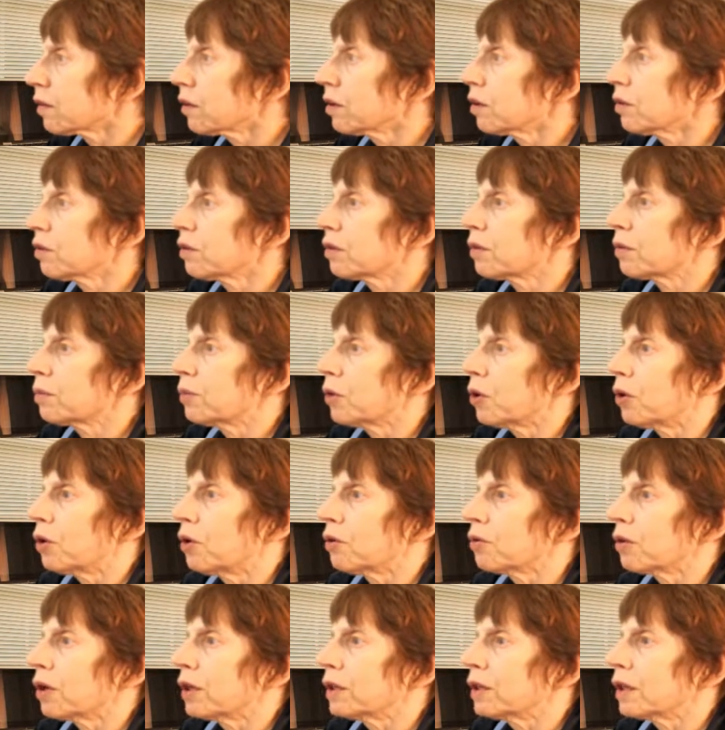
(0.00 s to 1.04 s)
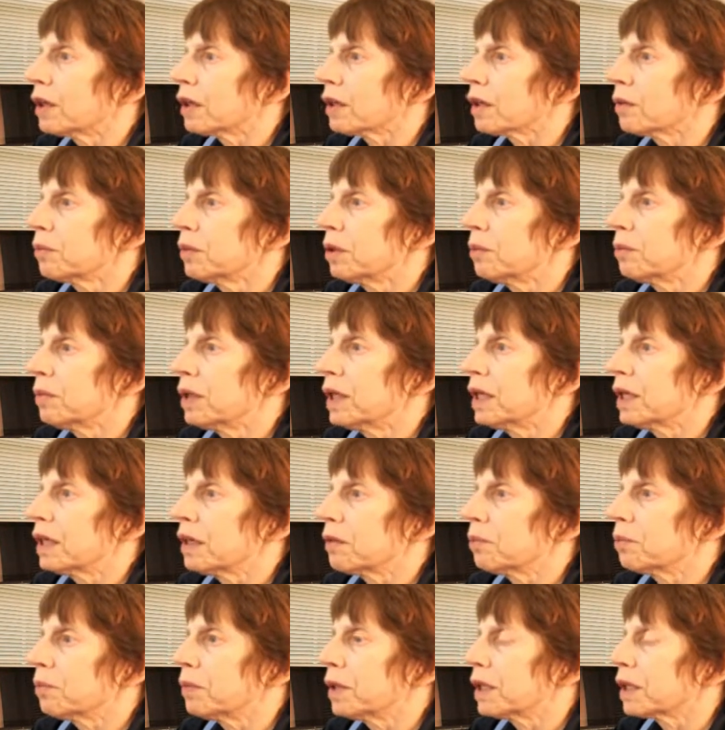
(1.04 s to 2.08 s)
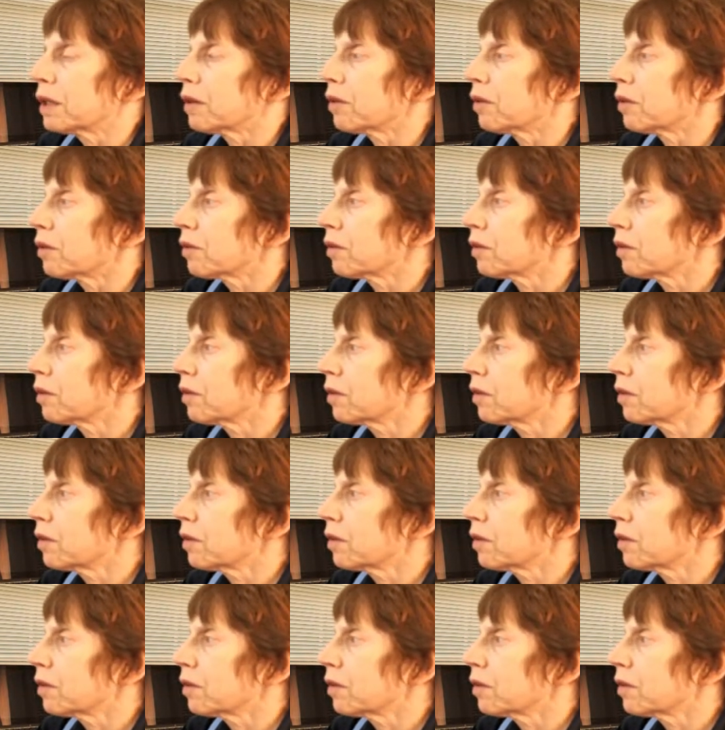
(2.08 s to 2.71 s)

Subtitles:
a little small right now. Let me make it bigger.